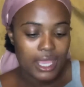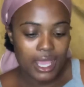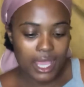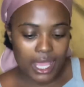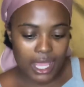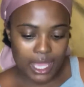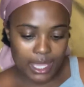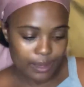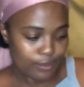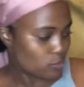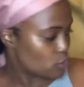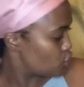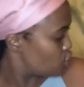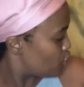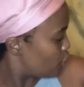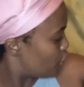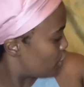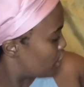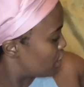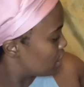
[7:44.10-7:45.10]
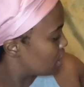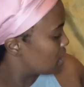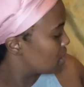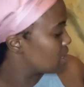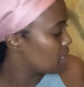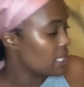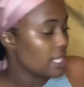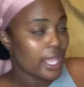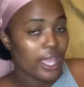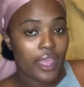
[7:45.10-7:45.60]
um, shirt
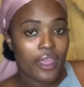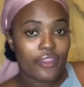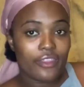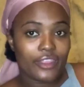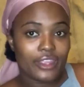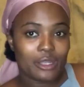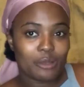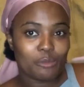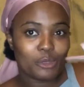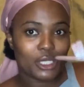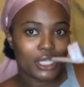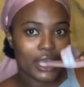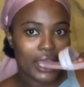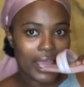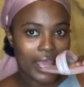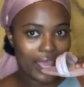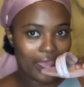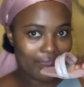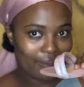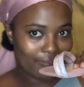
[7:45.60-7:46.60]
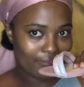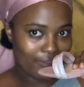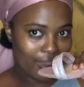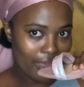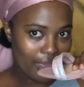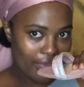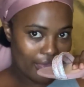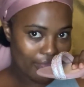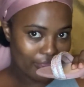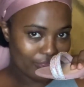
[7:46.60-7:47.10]
and then I'm gonna have
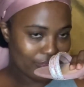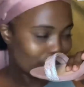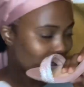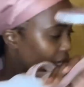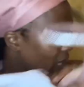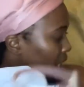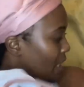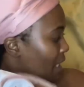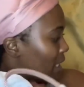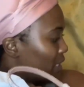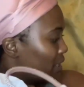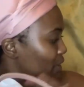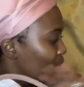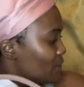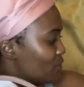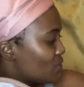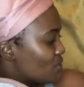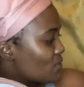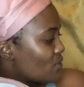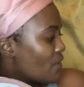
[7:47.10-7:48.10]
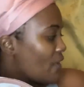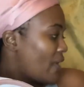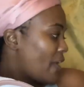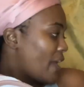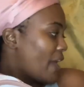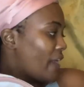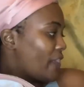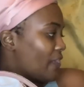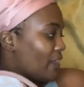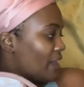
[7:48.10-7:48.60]
the heels
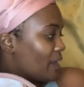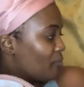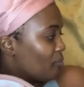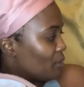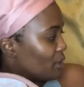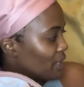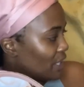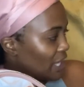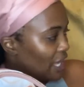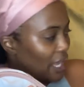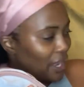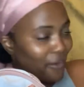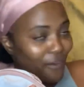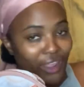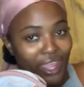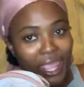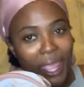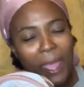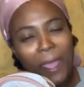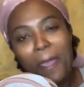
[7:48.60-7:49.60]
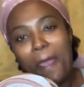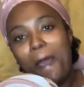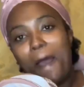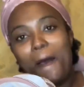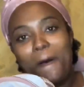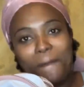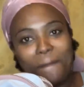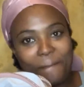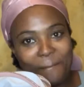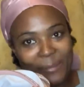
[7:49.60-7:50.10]
and then I'm gonna carry
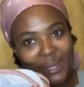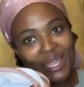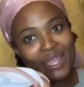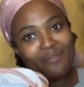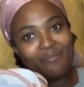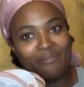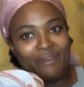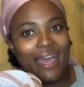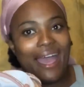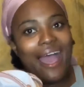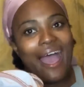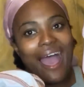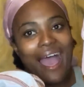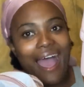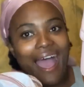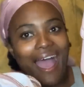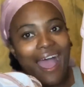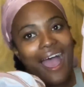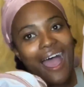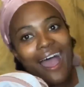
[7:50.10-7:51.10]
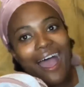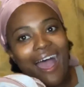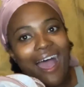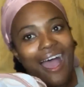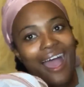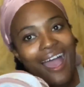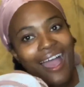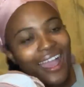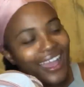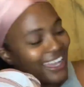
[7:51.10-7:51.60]
my
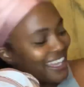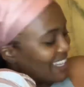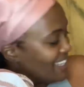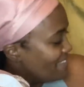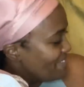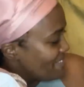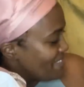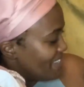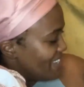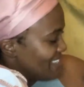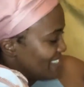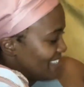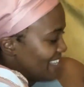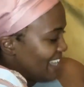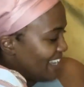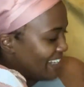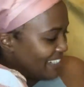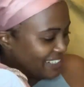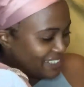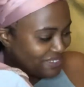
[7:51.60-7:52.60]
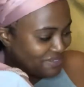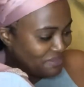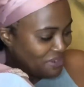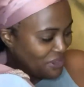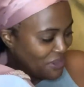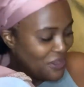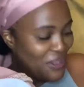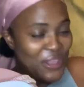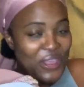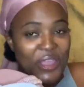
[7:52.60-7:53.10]
bag. I'm so excited, oh my
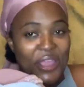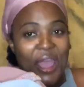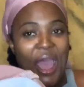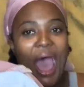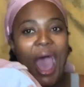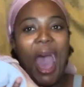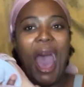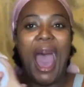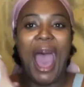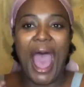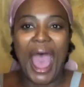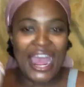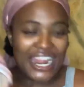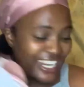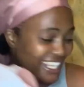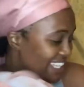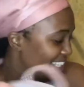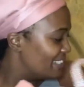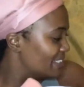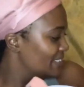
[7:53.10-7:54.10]
God.